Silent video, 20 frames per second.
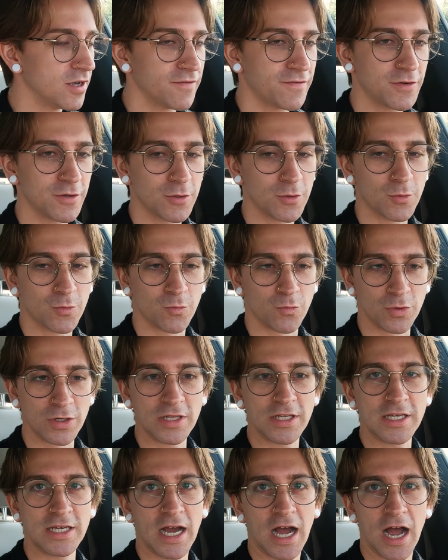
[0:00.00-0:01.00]
feel
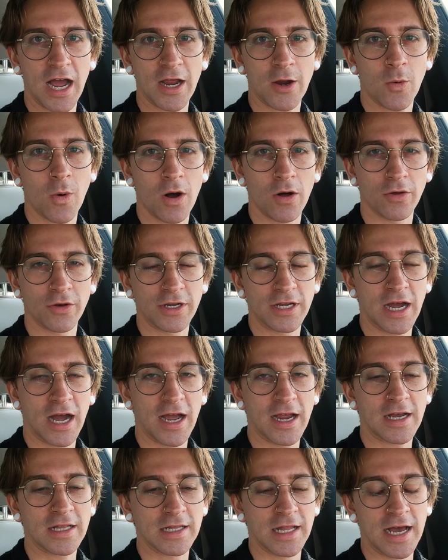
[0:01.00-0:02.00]
really high quality,
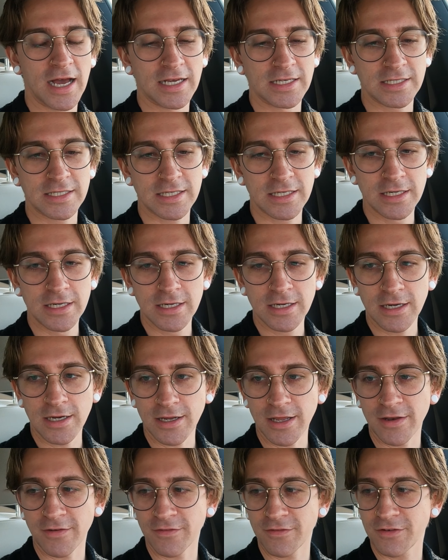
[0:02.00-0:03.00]
high class.
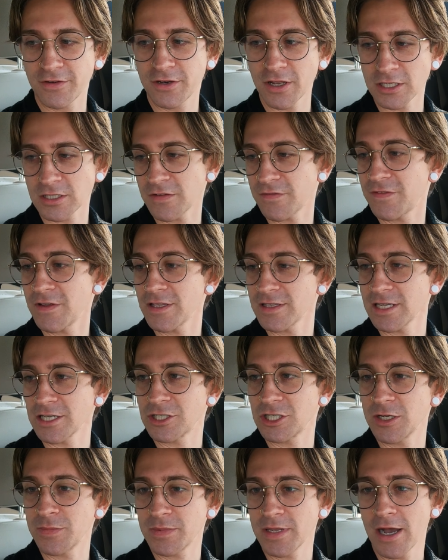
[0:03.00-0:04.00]
It doesn't feel like they
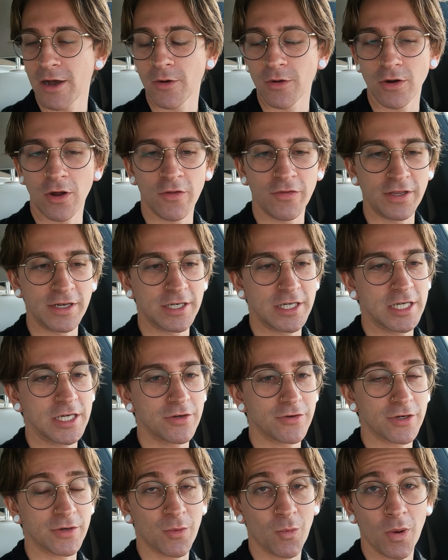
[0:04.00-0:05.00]
cheaped out on the
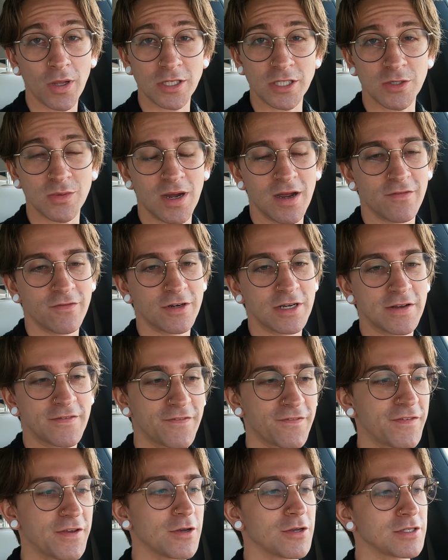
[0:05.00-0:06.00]
interior whatsoever. It
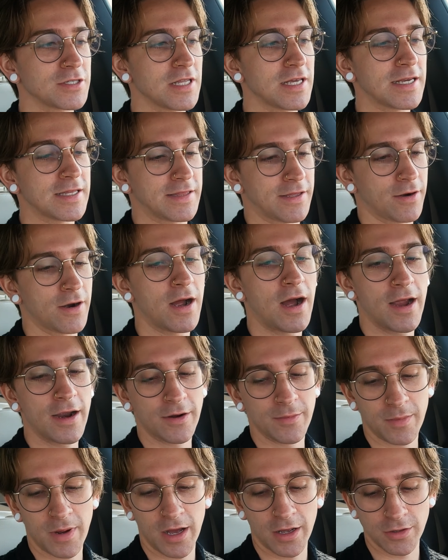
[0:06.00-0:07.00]
feels like they're
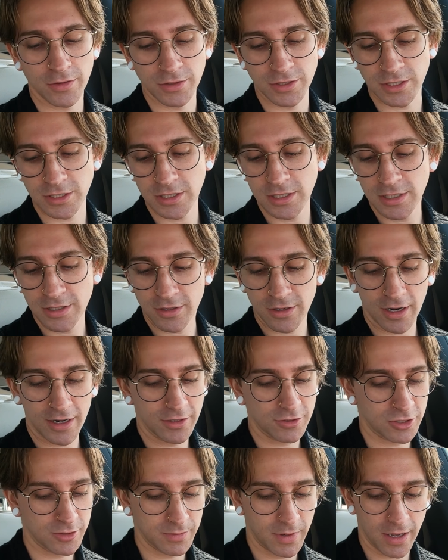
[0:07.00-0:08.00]
higher models, they're
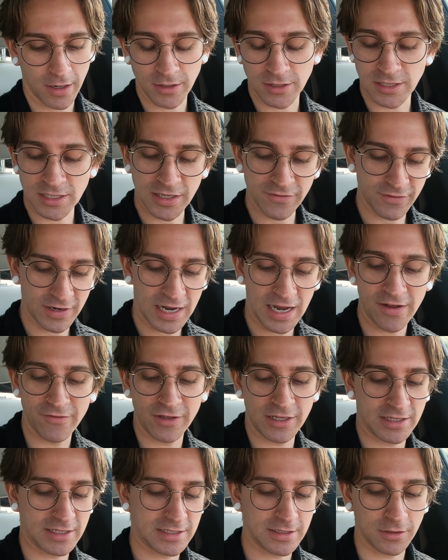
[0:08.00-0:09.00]
higher trim models. They even have
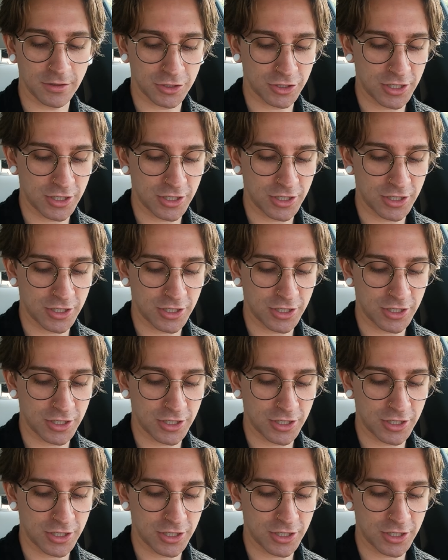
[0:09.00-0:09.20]
like this little